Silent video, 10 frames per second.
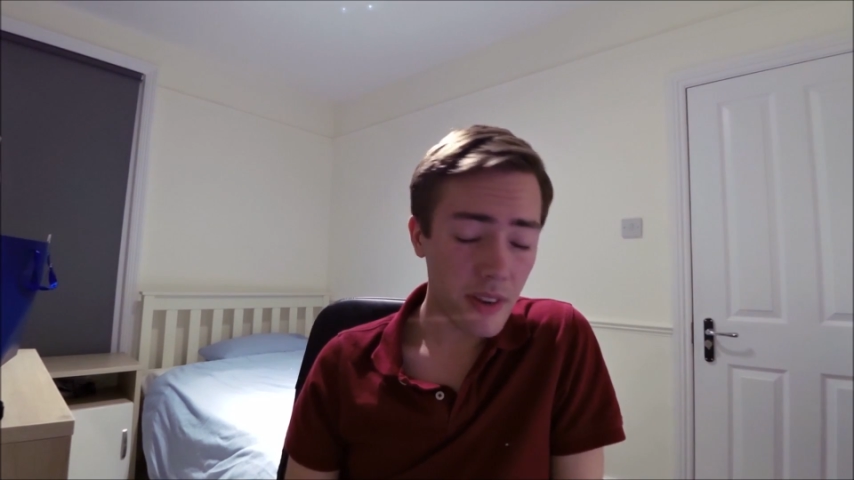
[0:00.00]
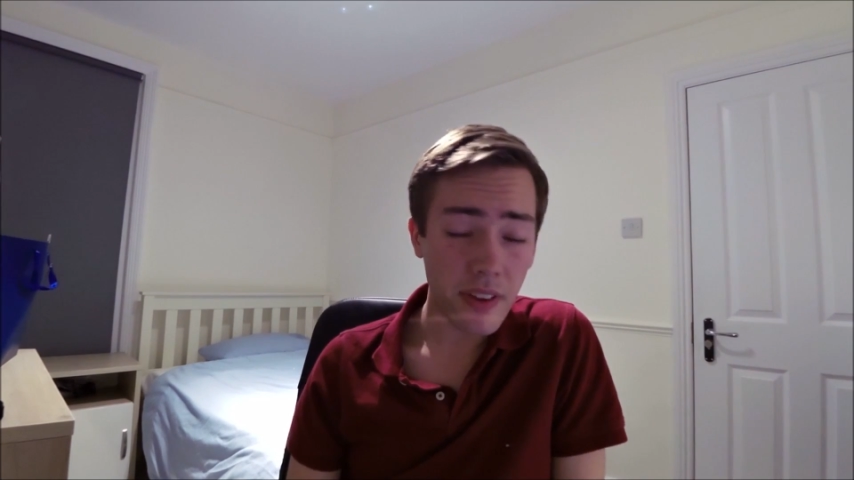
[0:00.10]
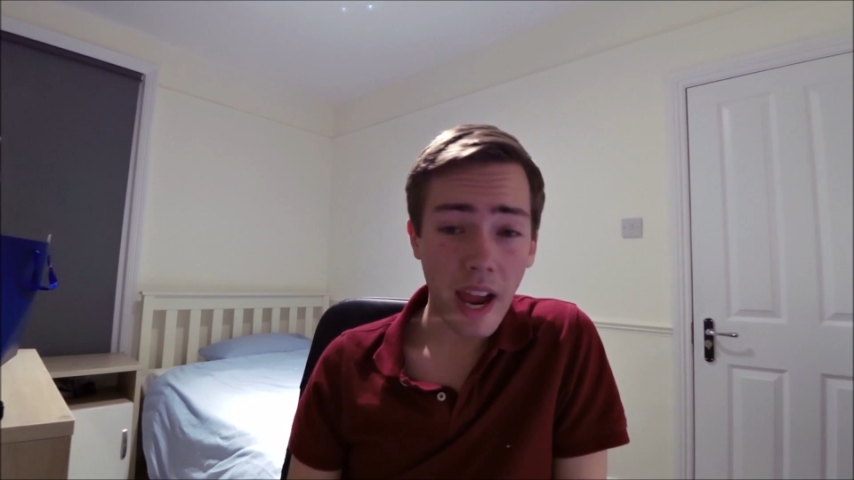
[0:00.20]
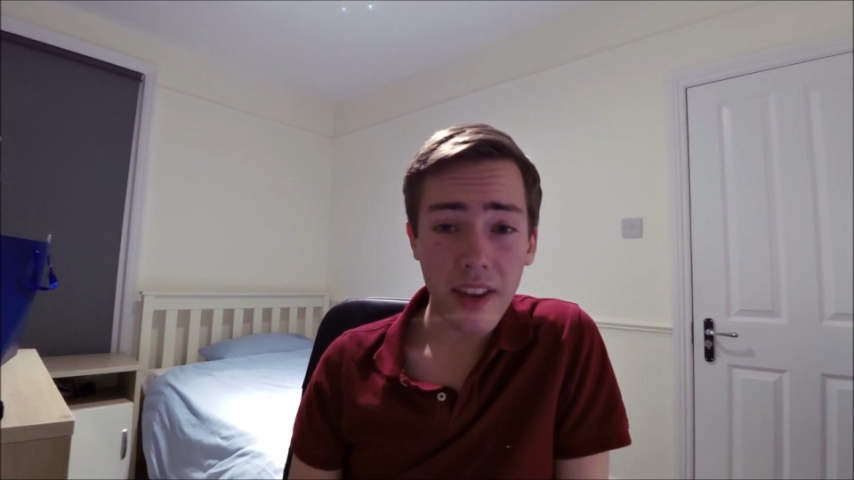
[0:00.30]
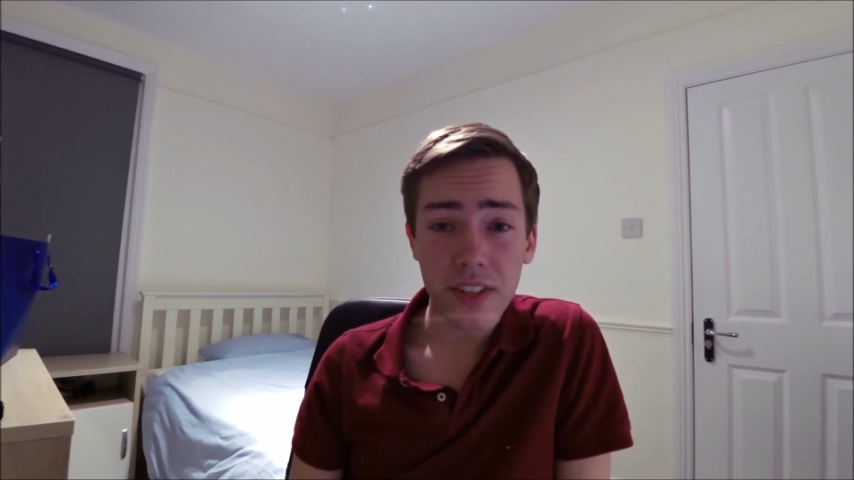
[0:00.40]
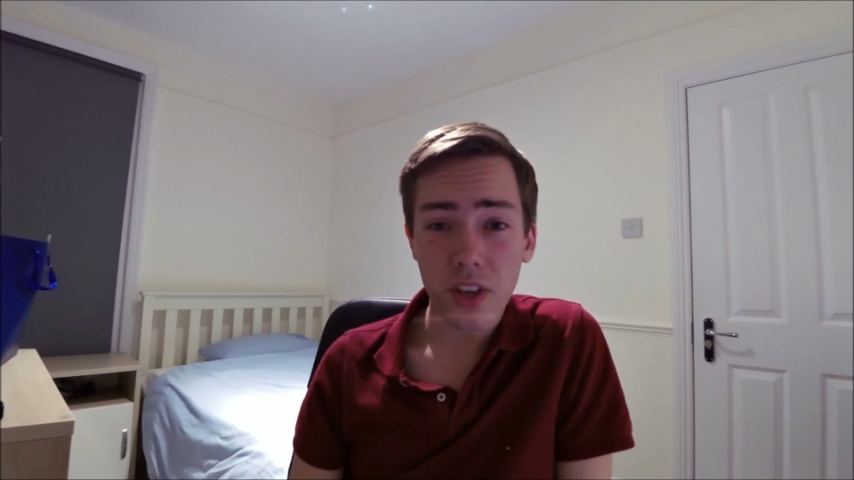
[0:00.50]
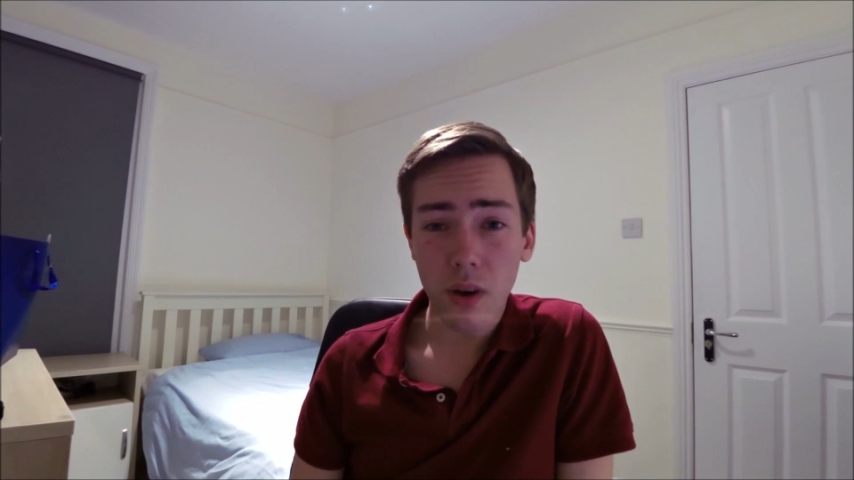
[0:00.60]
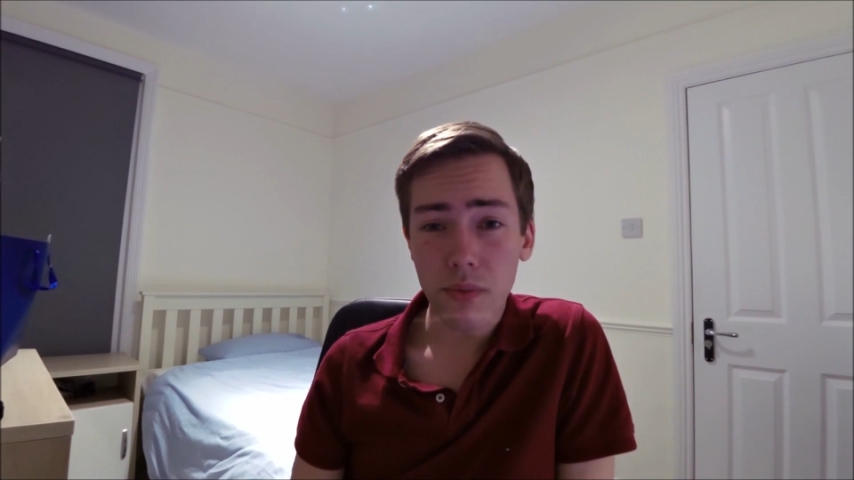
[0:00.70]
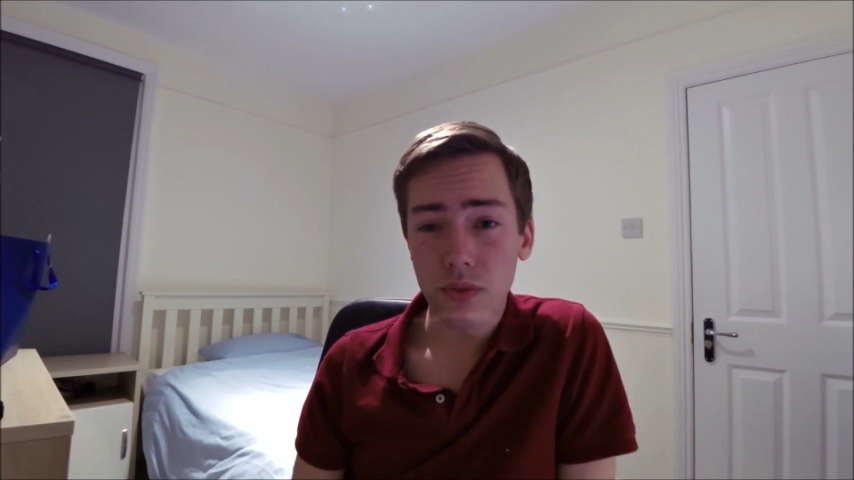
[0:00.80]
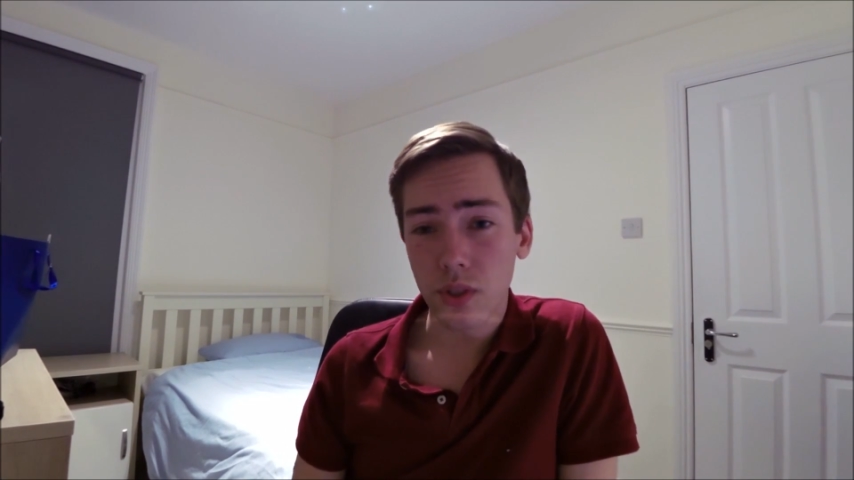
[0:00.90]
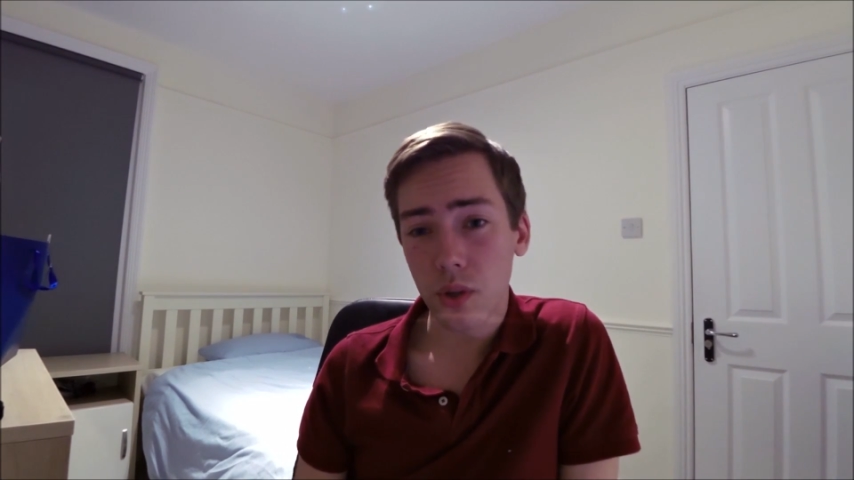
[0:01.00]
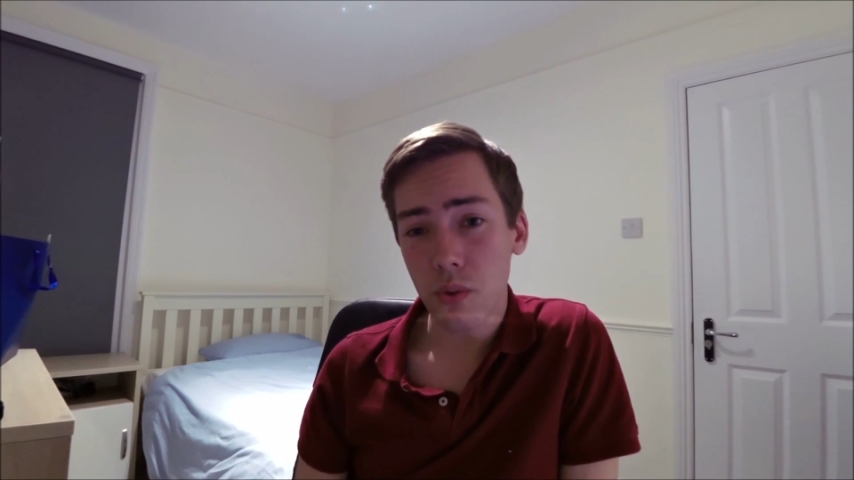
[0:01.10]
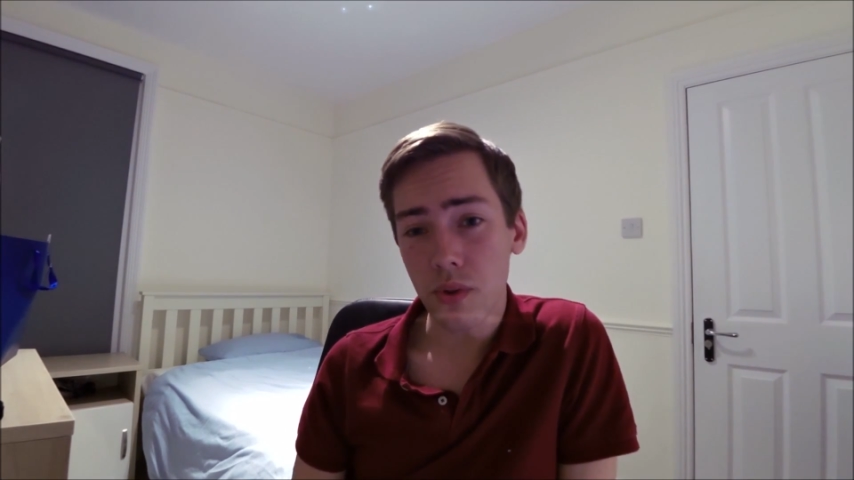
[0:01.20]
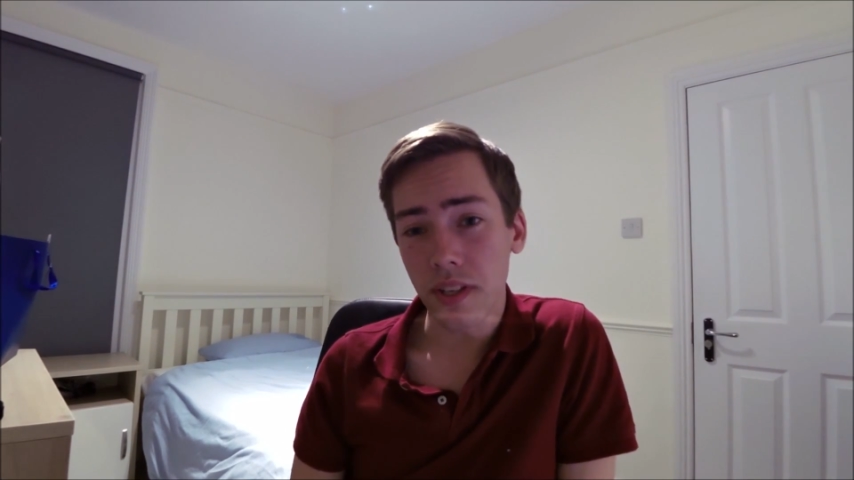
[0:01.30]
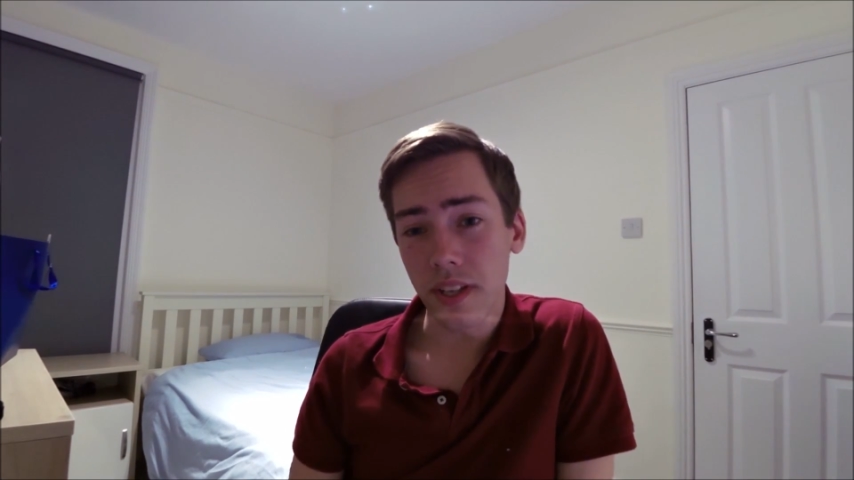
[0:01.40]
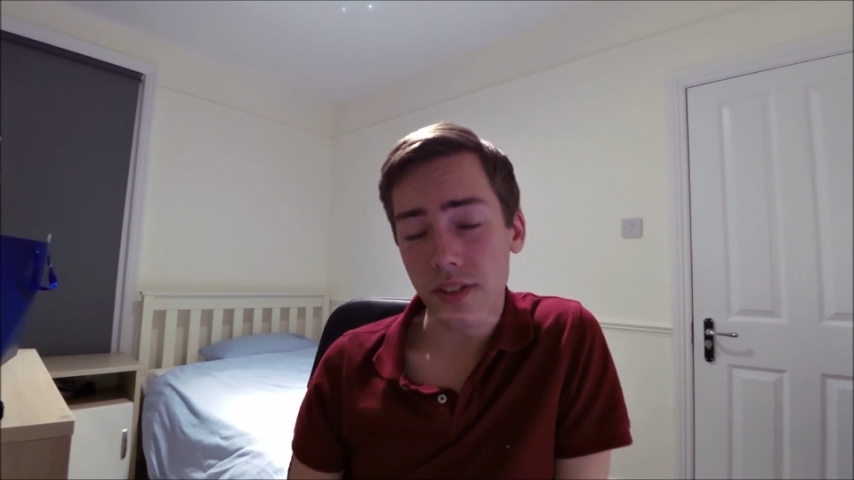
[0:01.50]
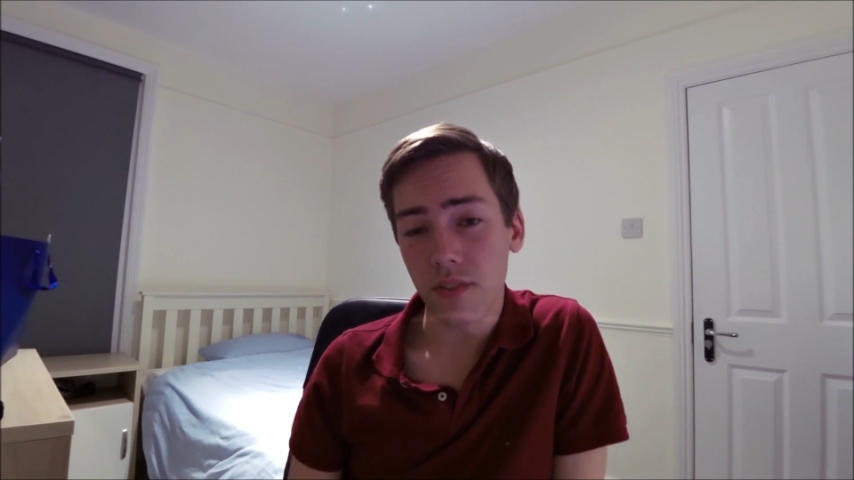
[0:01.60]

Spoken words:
As a matter of fact, at the time of recording